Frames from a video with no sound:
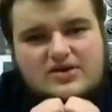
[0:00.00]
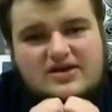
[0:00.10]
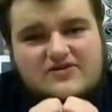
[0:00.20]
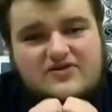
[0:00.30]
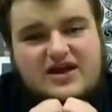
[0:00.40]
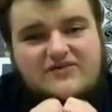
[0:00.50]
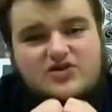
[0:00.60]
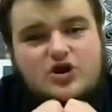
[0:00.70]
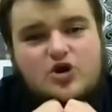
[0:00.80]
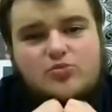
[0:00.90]
If you have the
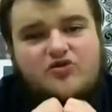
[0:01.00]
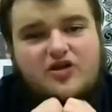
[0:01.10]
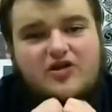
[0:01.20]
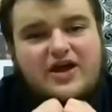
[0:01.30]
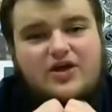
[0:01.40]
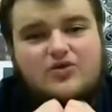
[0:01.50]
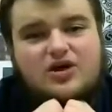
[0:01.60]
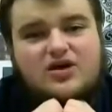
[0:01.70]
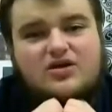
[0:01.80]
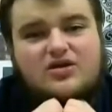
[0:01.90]
nobles all
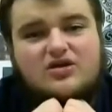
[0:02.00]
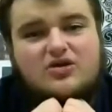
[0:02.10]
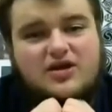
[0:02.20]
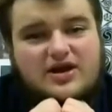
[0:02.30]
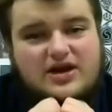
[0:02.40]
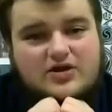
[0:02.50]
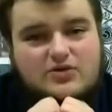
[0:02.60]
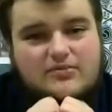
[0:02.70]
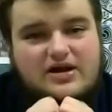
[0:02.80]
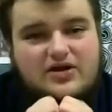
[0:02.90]
angry, you're going to get a
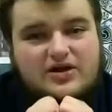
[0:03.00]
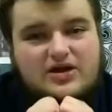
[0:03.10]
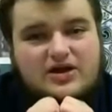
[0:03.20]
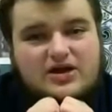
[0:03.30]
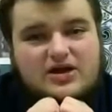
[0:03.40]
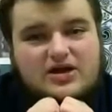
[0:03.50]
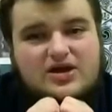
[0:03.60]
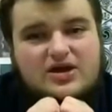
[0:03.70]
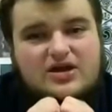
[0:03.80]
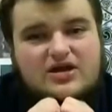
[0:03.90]
rebellion.
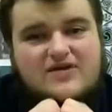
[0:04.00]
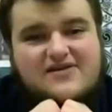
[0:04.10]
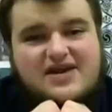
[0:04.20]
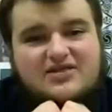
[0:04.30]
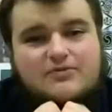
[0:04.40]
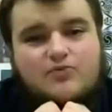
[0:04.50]
If you get the